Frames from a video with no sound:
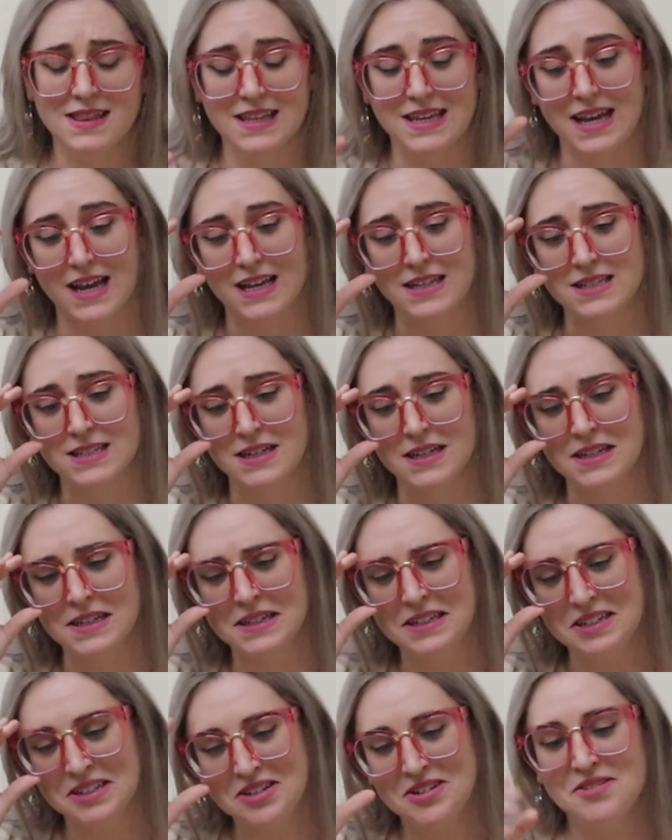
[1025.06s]
at the end.
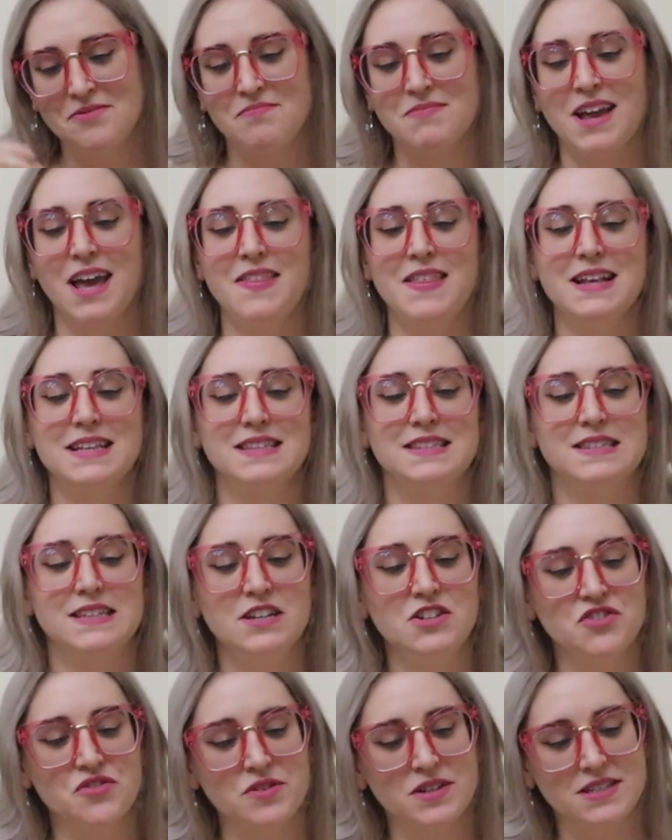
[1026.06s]
Yeah, that
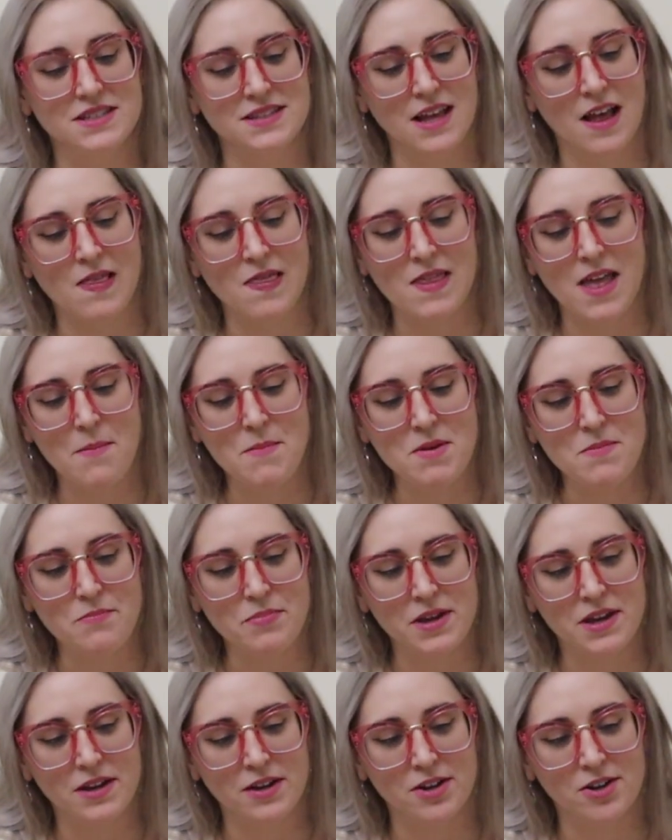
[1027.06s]
citrus, that lemon
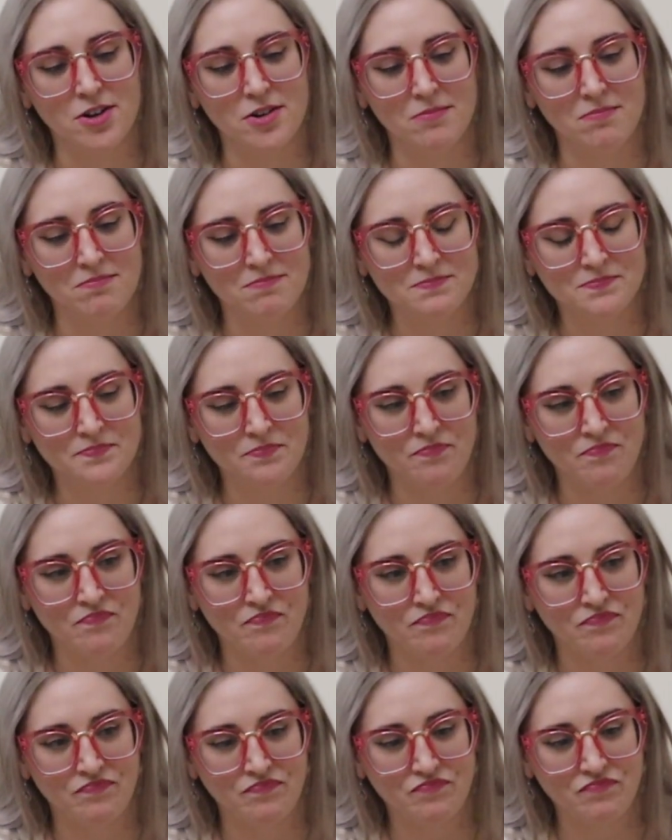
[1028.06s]
peel
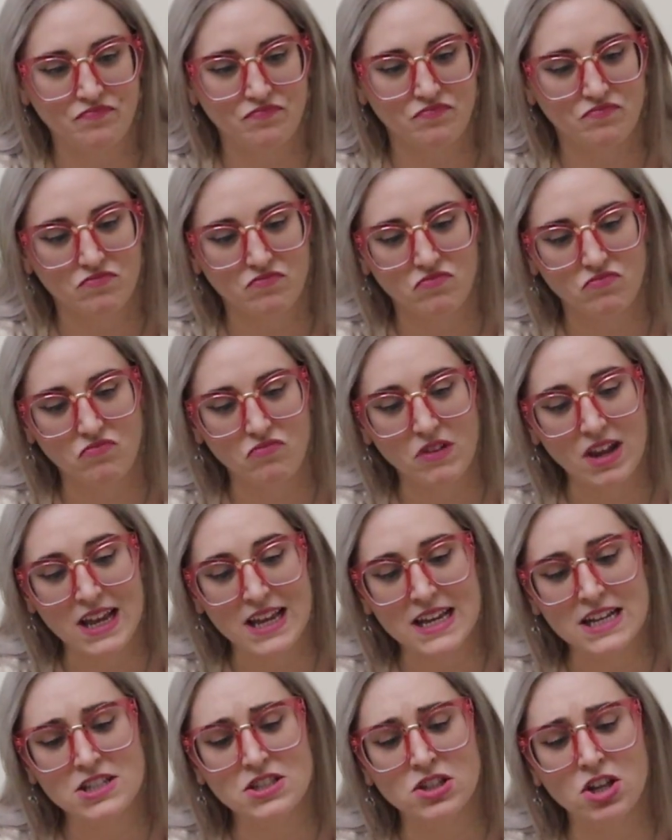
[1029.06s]

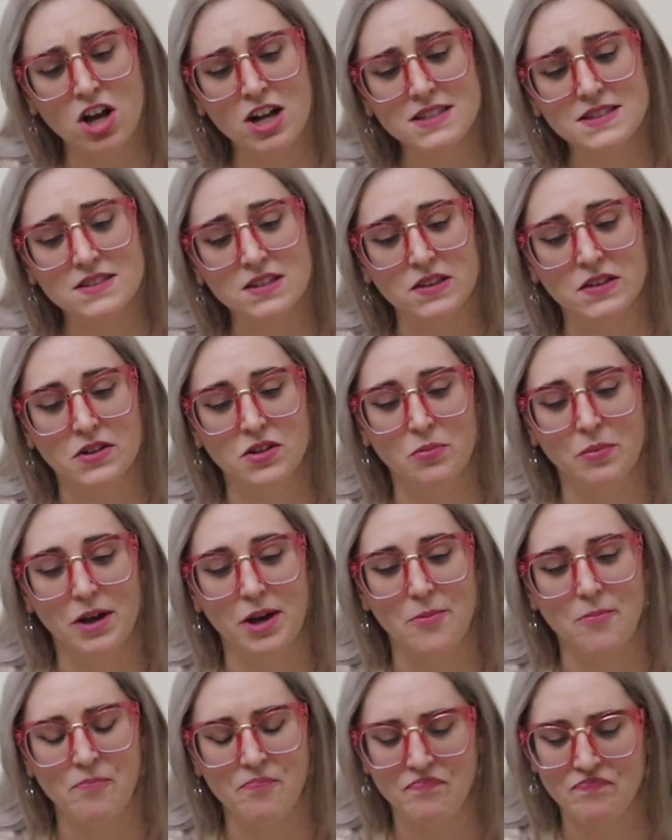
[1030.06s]
is lost a little bit.
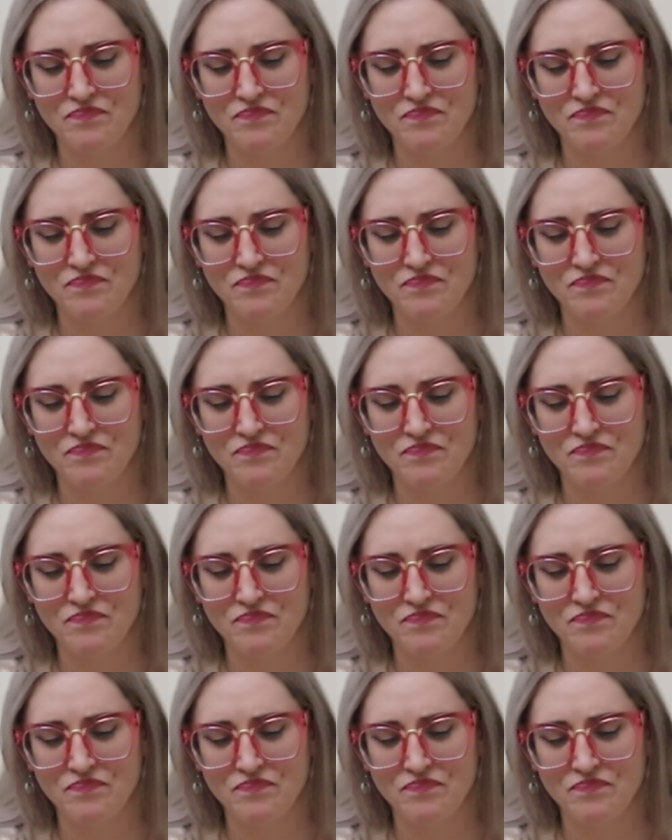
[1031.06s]
Let